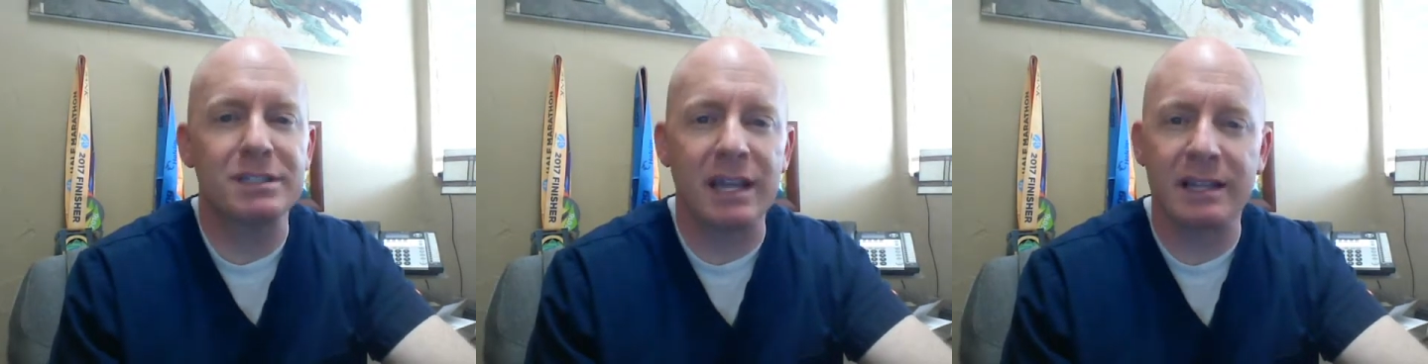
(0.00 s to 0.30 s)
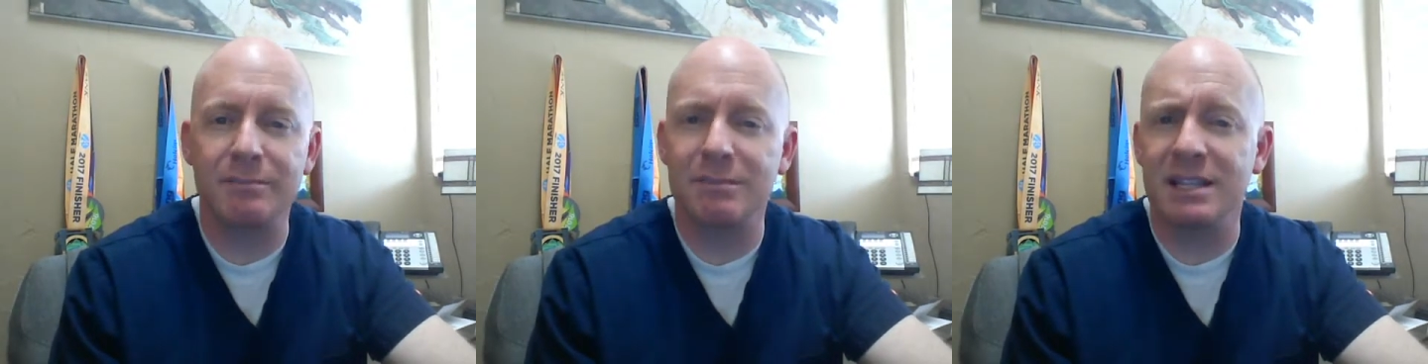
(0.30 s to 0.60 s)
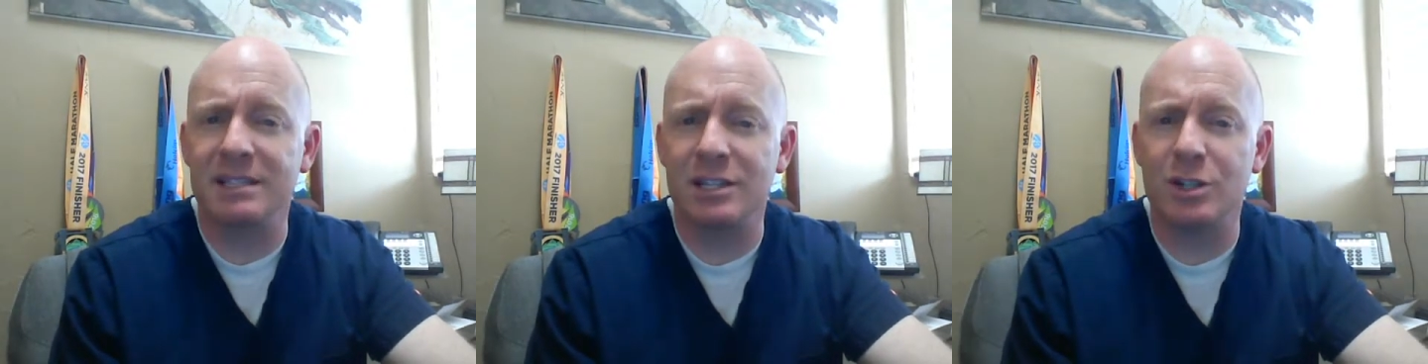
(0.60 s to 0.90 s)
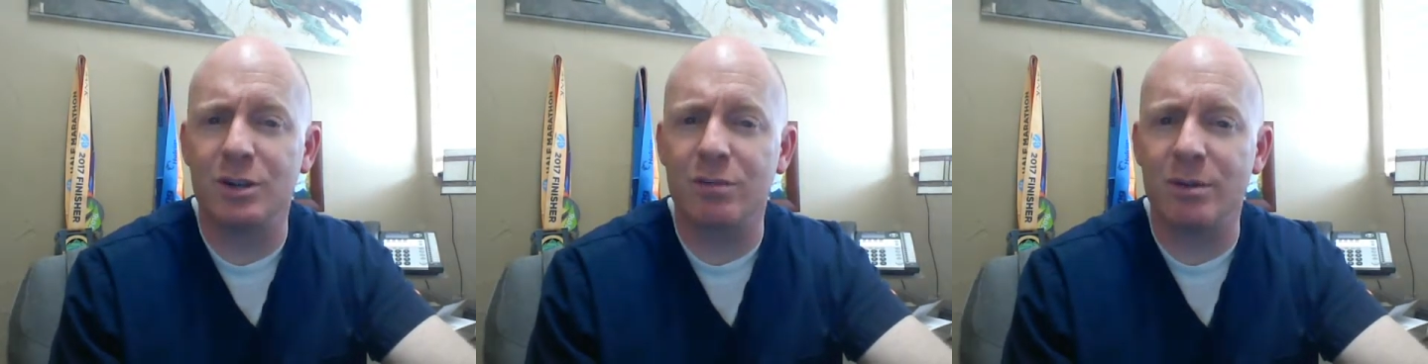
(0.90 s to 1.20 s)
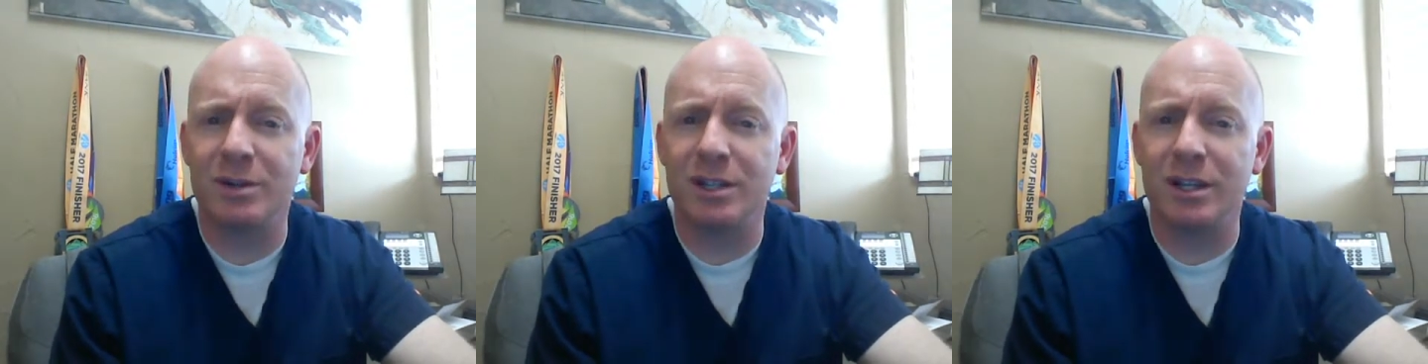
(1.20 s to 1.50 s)
things that you can
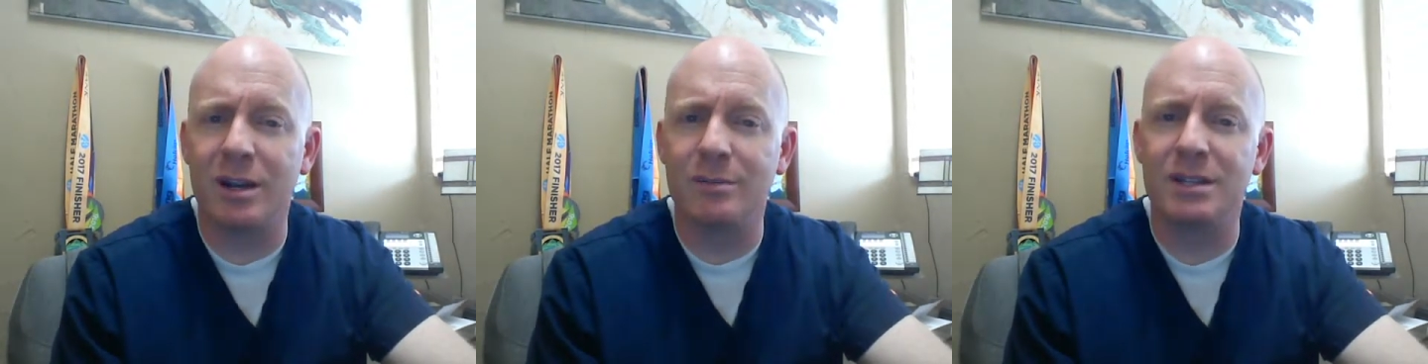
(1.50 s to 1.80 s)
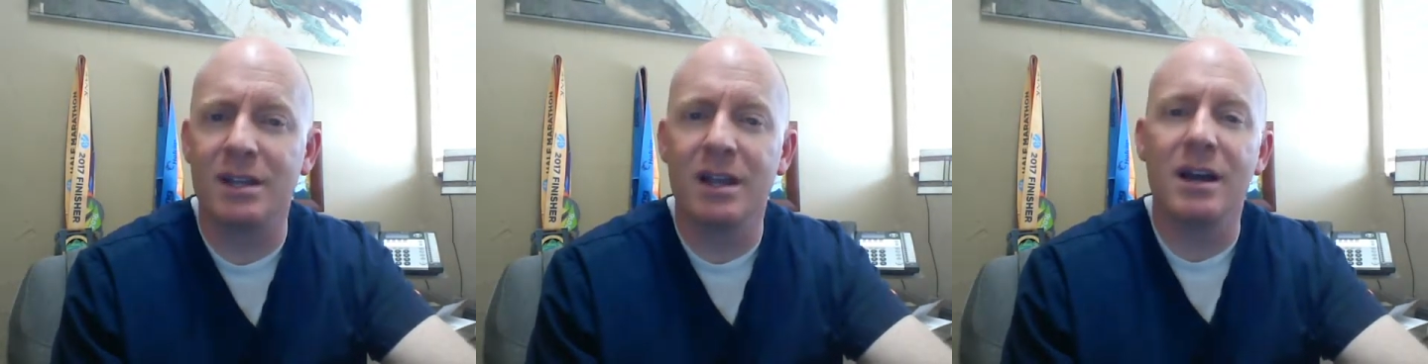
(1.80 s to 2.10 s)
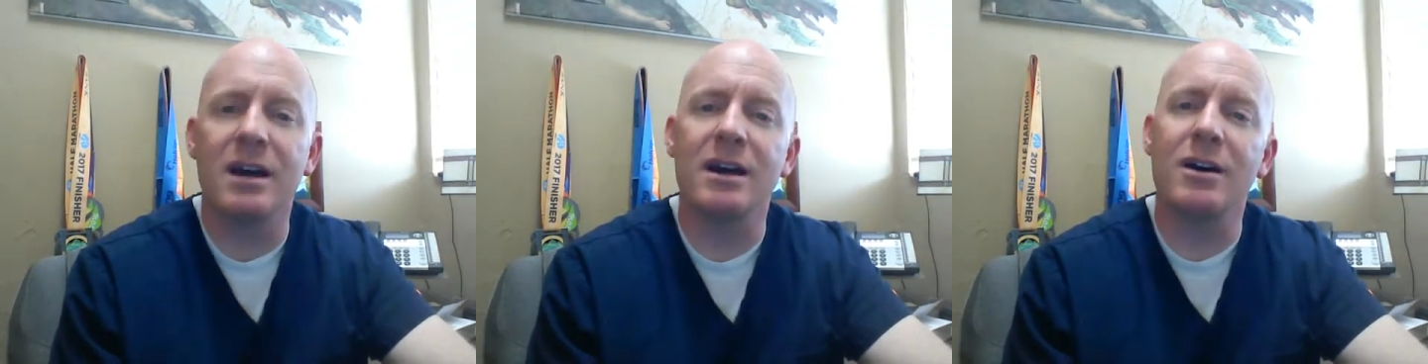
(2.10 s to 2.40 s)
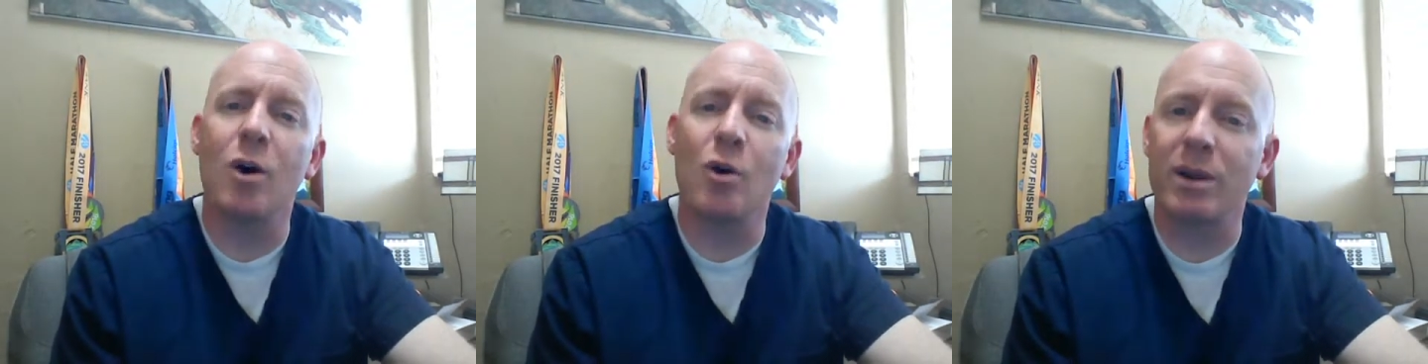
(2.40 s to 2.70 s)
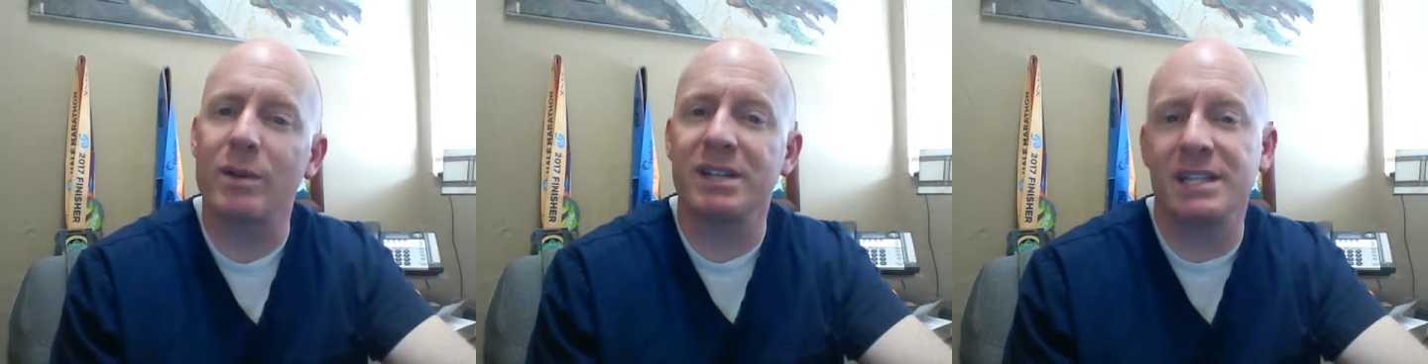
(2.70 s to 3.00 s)
rub in the gums, uh, home
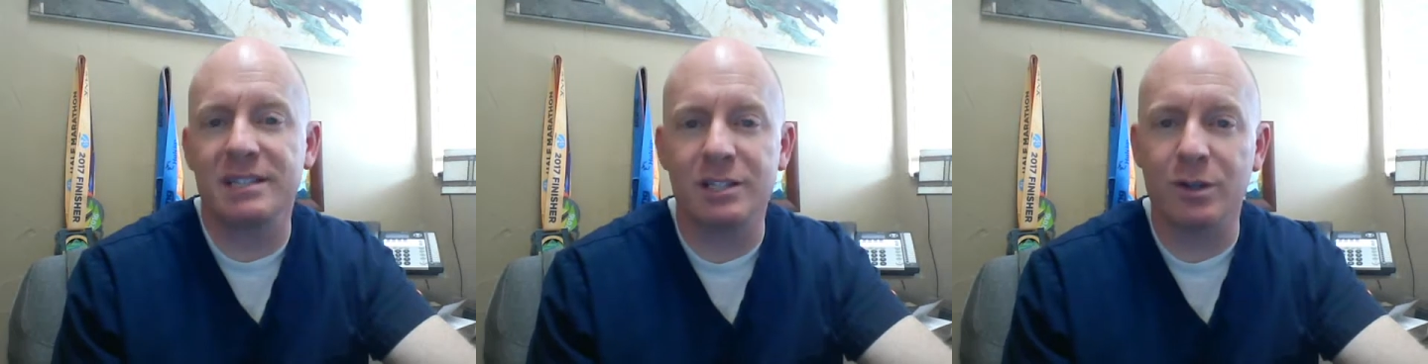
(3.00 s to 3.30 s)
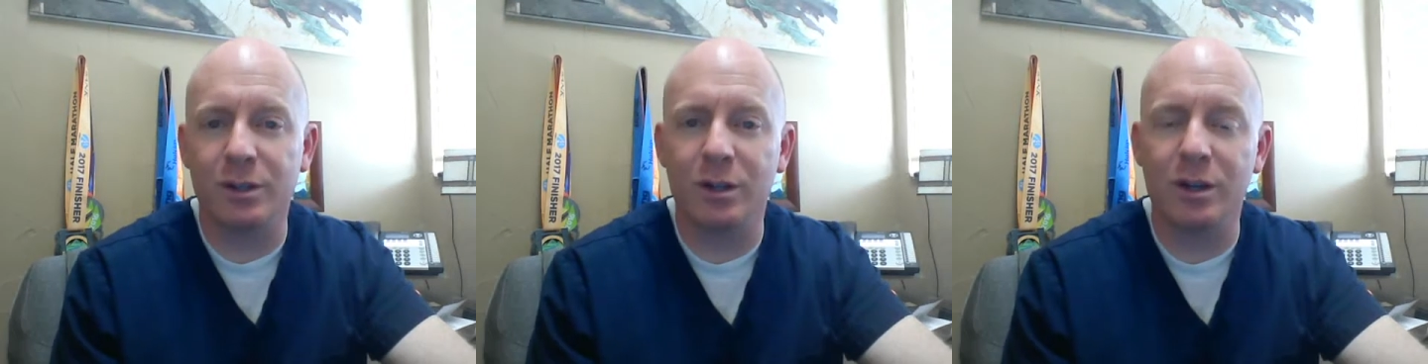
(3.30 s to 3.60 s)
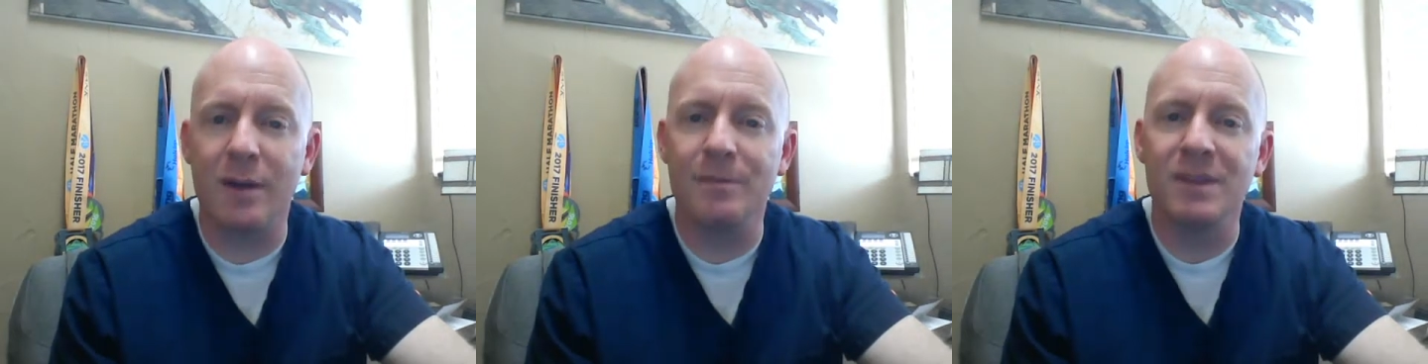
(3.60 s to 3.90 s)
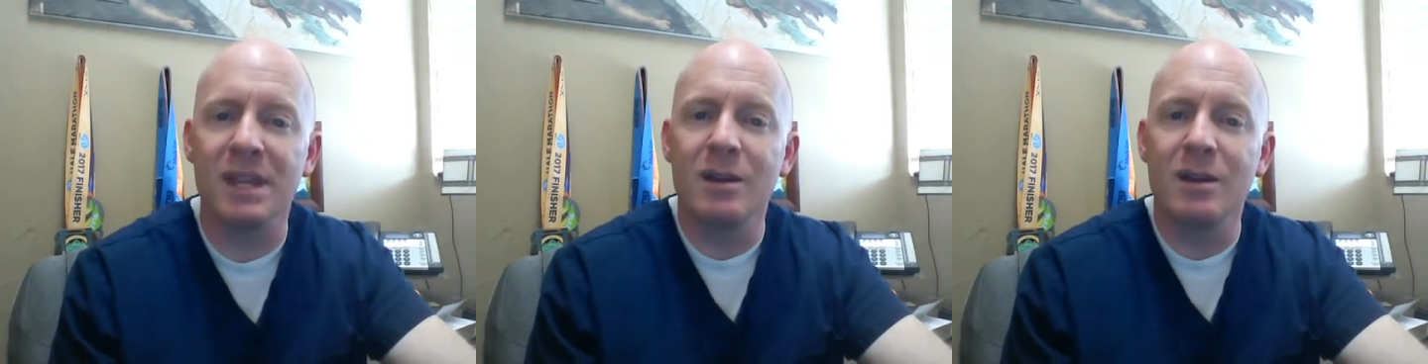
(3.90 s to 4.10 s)
remedies that you can look up.